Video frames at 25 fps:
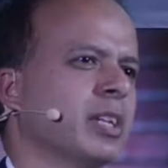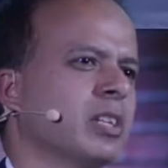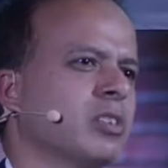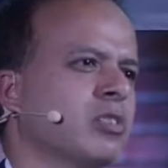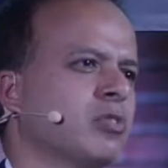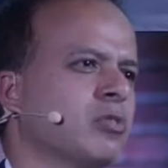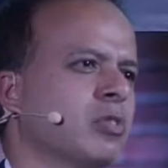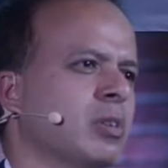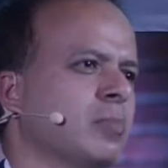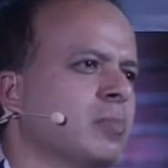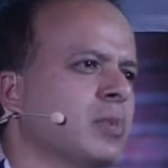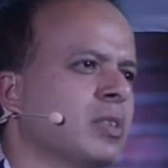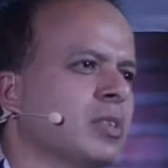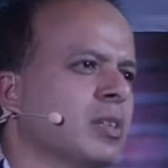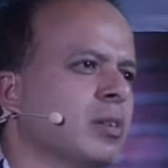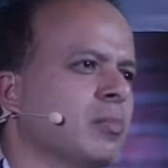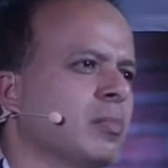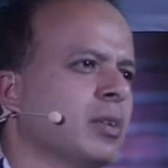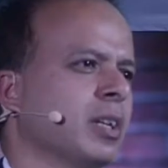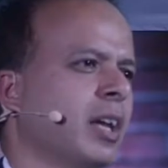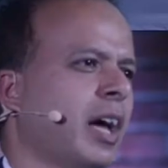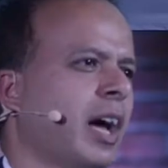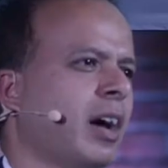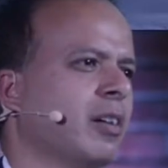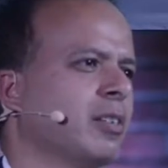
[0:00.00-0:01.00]
extremism,
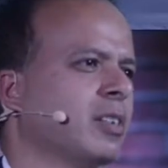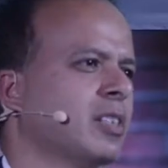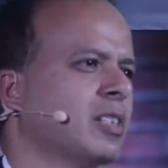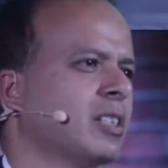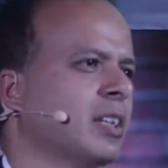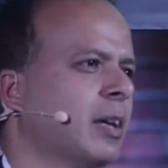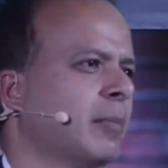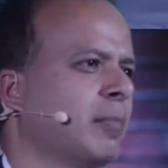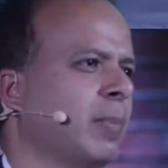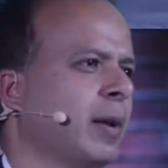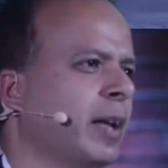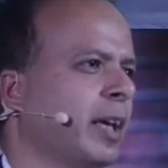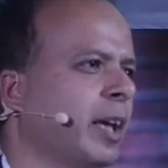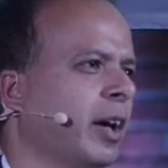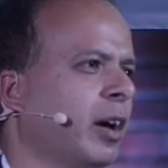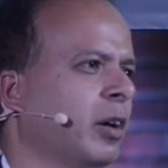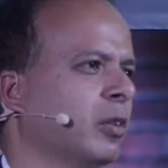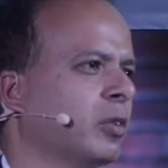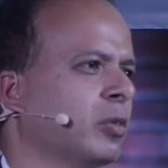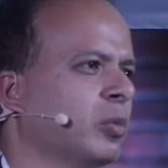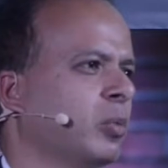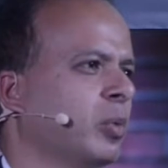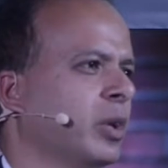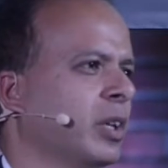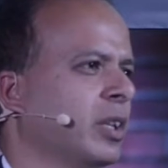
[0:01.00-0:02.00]
and how does that play
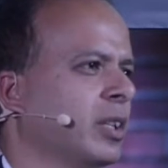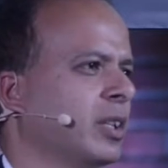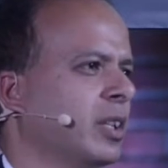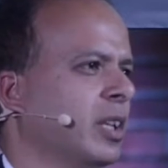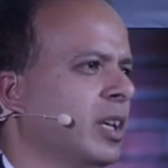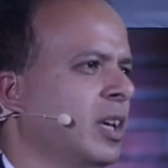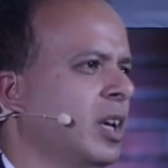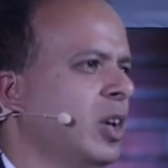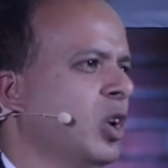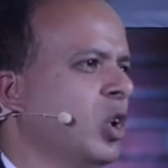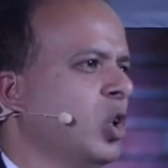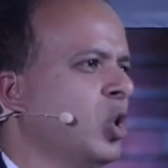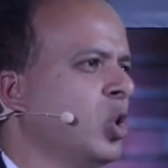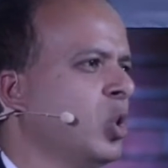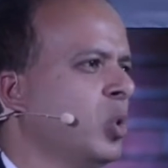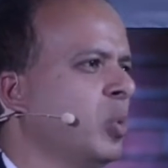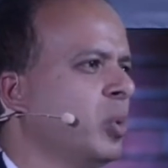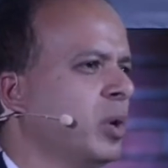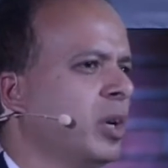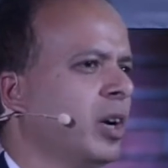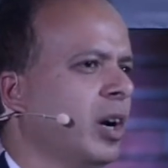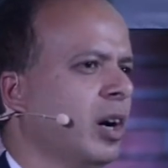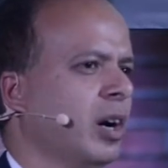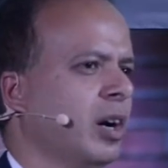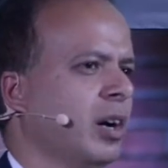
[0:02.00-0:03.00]
out with who
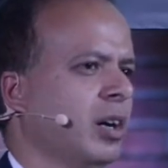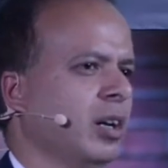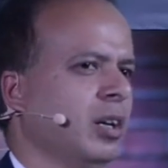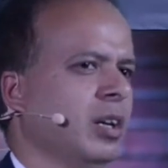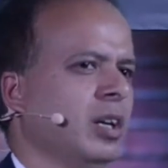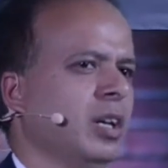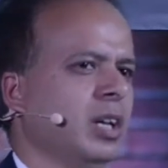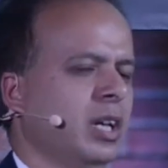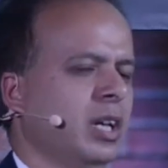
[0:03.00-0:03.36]
we are